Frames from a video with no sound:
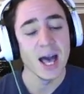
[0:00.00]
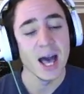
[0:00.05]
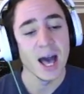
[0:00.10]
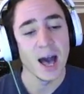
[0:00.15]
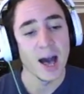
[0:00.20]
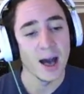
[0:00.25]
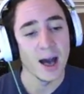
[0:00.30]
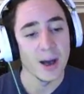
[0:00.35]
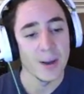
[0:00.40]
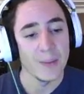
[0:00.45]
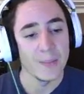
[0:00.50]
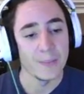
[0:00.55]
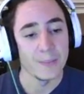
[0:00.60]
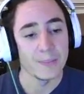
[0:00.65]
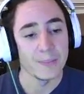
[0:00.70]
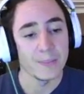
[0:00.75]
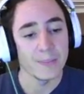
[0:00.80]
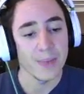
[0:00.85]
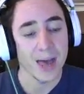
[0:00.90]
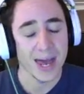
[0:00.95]

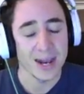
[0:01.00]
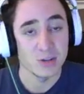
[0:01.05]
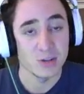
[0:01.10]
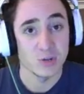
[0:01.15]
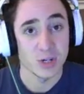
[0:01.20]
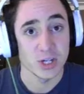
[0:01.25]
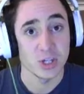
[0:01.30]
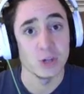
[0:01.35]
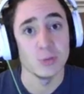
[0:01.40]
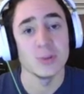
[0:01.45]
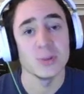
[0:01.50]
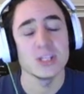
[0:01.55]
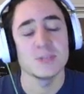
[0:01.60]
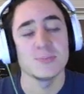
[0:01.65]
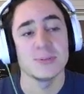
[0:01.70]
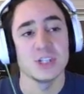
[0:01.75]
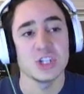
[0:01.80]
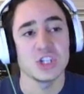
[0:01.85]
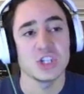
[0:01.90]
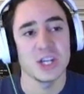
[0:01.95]
and is really good with his
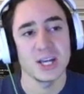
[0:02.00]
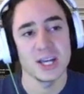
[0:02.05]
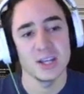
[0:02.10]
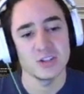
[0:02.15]
positioning,